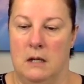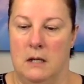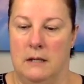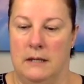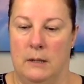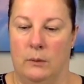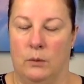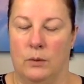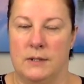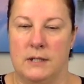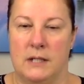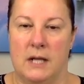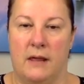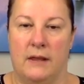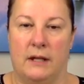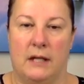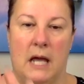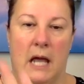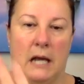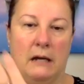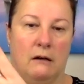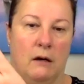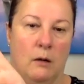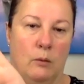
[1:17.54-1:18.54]
There was another
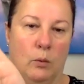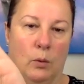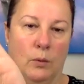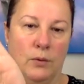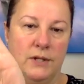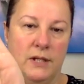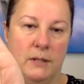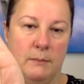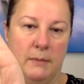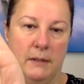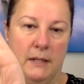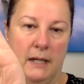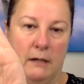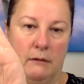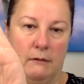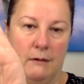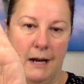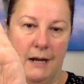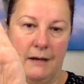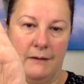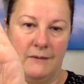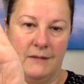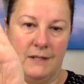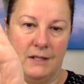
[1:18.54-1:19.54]
colour I wanted, but they were
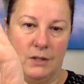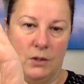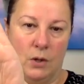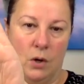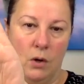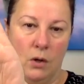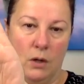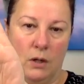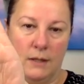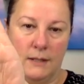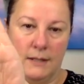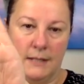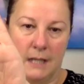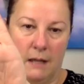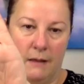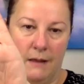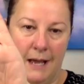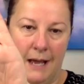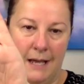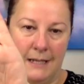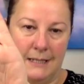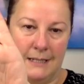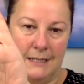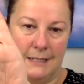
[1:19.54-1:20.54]
out of stock, so
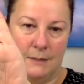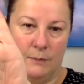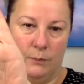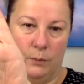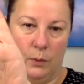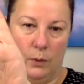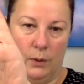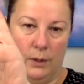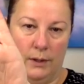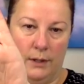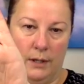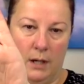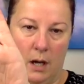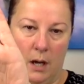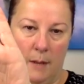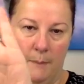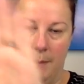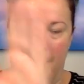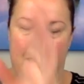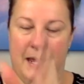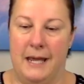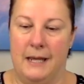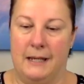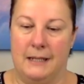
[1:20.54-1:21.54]
that's what I
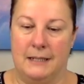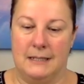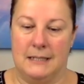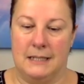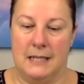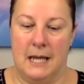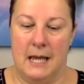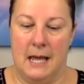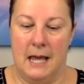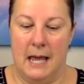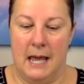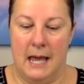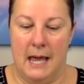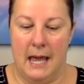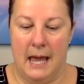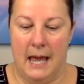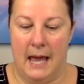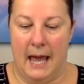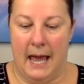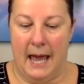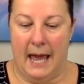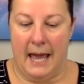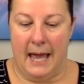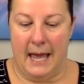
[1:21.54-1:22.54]
picked.
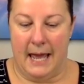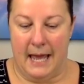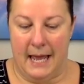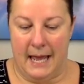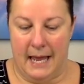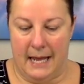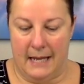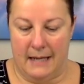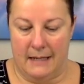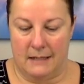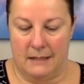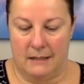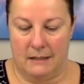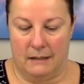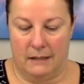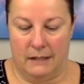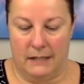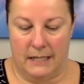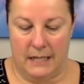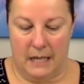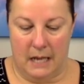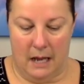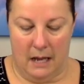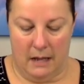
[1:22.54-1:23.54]
And
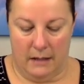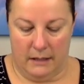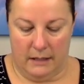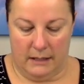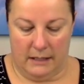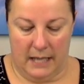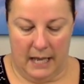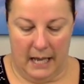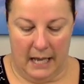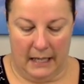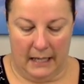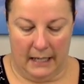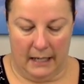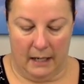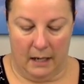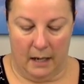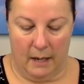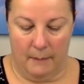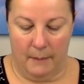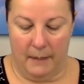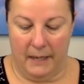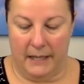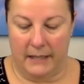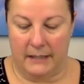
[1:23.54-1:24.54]
the other colour I
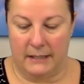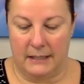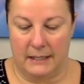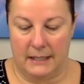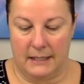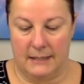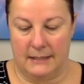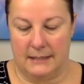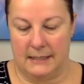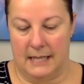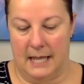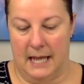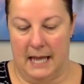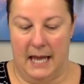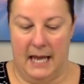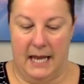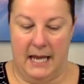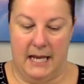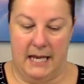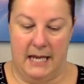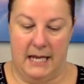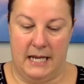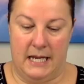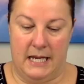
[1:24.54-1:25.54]
picked is
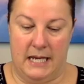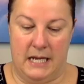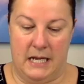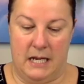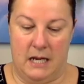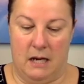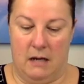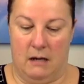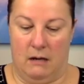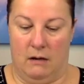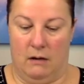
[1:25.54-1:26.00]
a